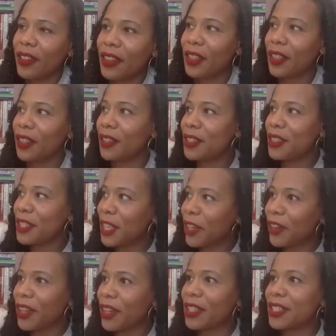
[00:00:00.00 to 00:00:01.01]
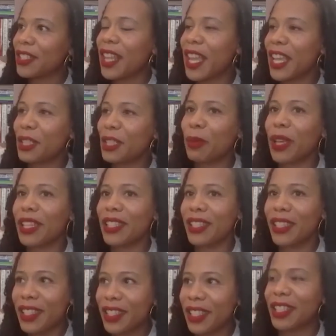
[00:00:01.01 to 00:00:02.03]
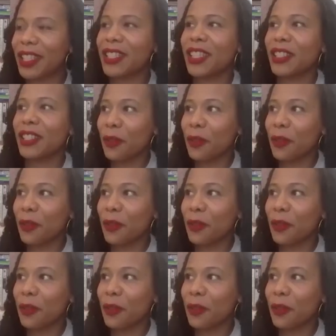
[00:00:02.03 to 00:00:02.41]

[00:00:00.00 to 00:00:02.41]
the series takes place in the 60s